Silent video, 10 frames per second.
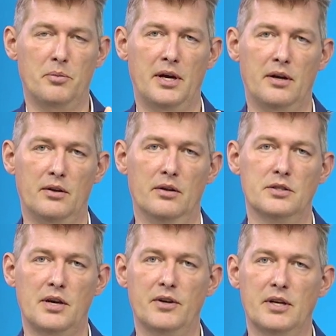back
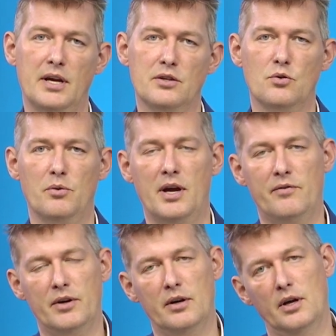7 days, you will
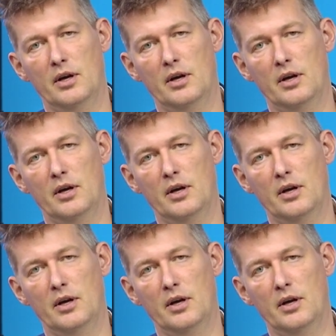have a